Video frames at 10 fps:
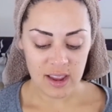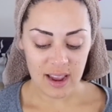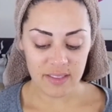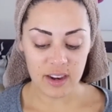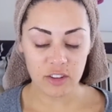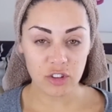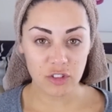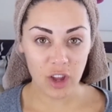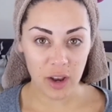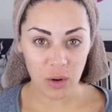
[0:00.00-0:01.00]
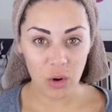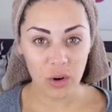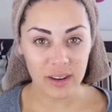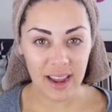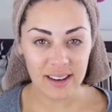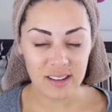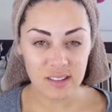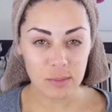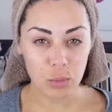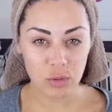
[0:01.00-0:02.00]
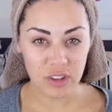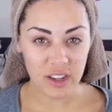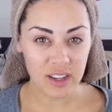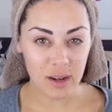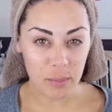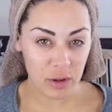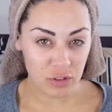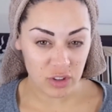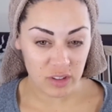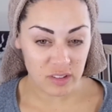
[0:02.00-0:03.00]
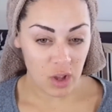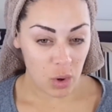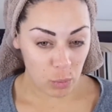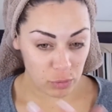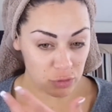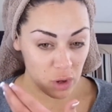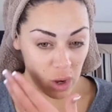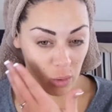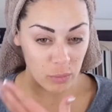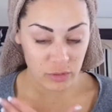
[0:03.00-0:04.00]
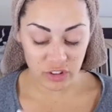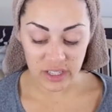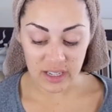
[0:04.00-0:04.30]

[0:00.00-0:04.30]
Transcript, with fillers: and then I just turn it on, and in small circular motions will start on the cheek,